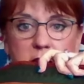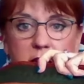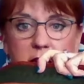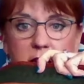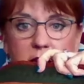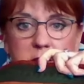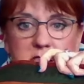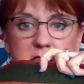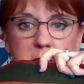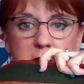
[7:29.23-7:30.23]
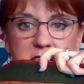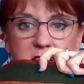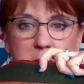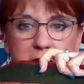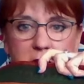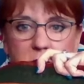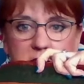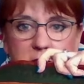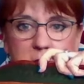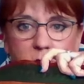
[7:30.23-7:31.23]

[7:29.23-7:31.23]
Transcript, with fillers: I'm seeing myself backwards like